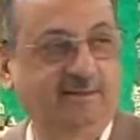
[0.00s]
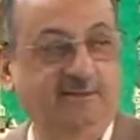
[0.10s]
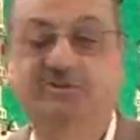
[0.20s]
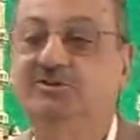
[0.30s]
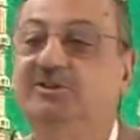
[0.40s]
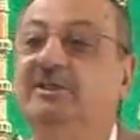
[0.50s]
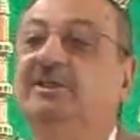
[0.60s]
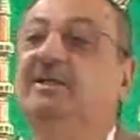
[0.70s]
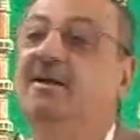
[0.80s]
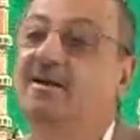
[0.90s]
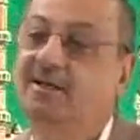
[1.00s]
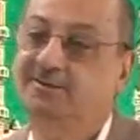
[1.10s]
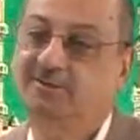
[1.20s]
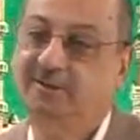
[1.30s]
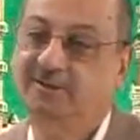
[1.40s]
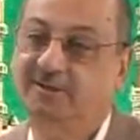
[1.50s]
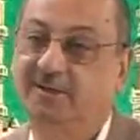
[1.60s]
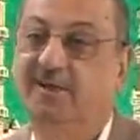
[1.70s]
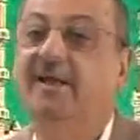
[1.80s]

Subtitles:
Seeking Allah's pleasure.